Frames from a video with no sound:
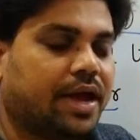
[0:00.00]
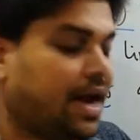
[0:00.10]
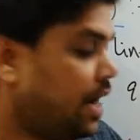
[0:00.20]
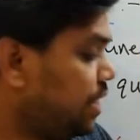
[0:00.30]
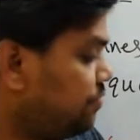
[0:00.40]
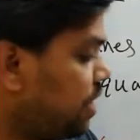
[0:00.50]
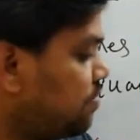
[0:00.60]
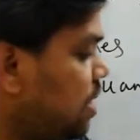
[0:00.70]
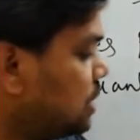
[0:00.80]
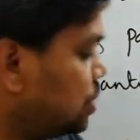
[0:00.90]
And if I
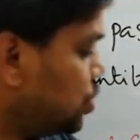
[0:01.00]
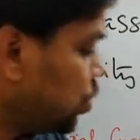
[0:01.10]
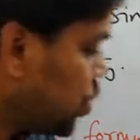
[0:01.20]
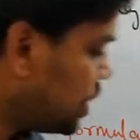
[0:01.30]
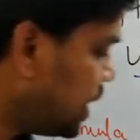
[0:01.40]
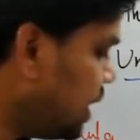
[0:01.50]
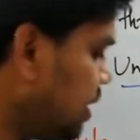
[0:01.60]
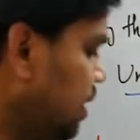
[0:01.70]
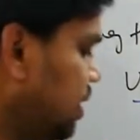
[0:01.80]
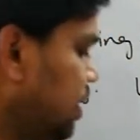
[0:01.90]
want total
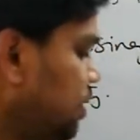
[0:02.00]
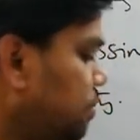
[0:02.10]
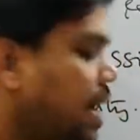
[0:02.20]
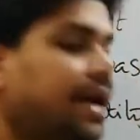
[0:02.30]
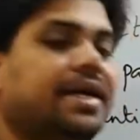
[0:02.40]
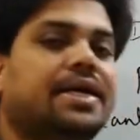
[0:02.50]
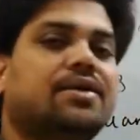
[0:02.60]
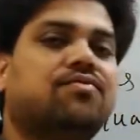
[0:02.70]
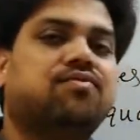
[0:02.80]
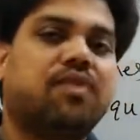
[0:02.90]

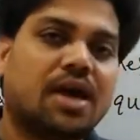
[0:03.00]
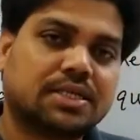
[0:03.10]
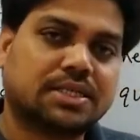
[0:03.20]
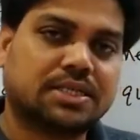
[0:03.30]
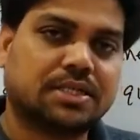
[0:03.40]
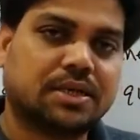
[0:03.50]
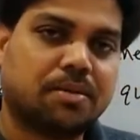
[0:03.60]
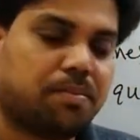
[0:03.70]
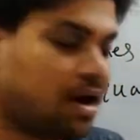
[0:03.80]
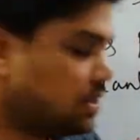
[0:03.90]
magnetic flux
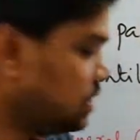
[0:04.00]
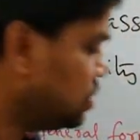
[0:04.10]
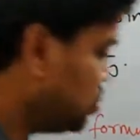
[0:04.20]
passing